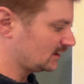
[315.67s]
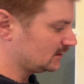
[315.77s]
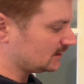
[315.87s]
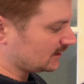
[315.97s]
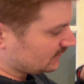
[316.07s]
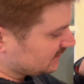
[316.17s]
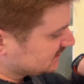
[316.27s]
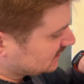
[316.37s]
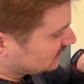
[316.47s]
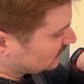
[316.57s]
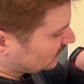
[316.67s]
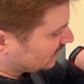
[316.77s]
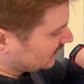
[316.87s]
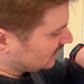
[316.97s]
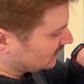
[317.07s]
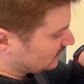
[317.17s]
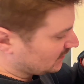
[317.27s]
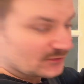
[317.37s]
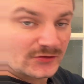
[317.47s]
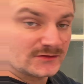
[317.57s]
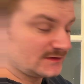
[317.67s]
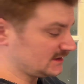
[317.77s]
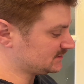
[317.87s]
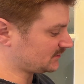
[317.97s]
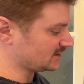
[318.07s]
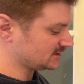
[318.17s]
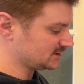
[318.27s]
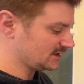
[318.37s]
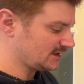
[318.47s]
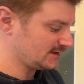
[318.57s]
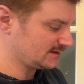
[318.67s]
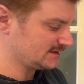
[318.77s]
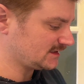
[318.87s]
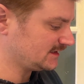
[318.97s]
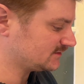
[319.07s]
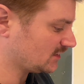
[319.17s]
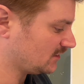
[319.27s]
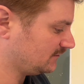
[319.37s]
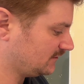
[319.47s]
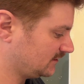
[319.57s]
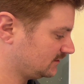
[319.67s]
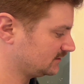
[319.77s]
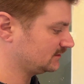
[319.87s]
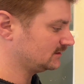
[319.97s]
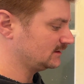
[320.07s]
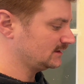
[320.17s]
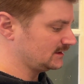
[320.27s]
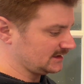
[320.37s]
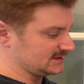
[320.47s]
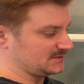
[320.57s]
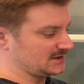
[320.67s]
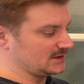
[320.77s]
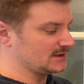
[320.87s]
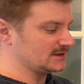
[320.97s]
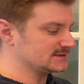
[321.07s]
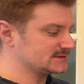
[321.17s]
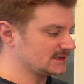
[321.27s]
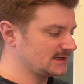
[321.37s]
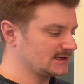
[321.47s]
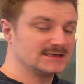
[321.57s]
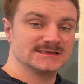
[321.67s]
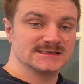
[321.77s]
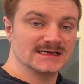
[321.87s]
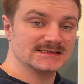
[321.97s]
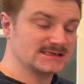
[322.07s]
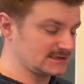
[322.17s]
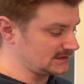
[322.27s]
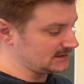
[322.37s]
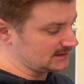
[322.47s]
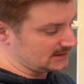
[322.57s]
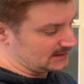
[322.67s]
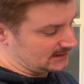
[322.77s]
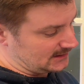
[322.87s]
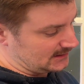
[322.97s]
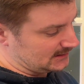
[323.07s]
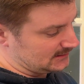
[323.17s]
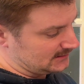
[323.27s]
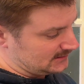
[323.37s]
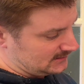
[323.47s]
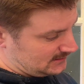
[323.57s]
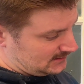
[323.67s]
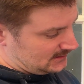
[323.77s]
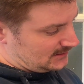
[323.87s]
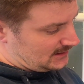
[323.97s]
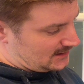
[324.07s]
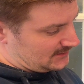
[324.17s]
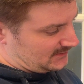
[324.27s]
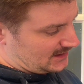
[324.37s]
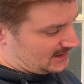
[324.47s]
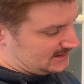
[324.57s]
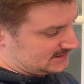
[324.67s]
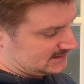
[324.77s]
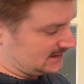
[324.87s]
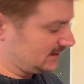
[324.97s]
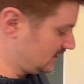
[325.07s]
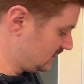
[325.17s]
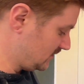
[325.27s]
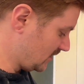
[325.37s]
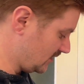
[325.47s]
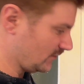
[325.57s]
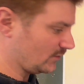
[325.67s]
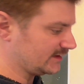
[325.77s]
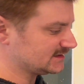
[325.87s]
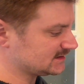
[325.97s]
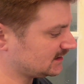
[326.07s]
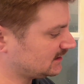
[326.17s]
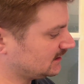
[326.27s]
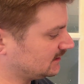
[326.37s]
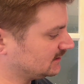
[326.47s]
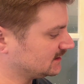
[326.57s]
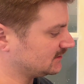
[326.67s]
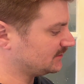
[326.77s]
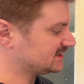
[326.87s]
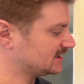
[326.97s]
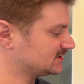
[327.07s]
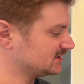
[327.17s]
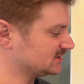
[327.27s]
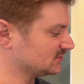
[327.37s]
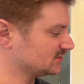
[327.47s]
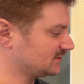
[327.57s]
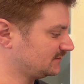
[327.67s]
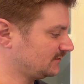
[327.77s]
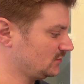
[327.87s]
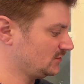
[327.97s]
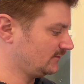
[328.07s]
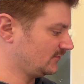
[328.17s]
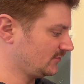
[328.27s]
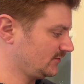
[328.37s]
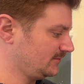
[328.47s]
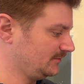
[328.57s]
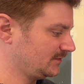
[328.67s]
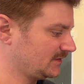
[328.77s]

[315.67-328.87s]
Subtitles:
Now the reason we prune these branches, these leaves off, is because insects can hibernate in them over winter, and they're potentially a source of food for them.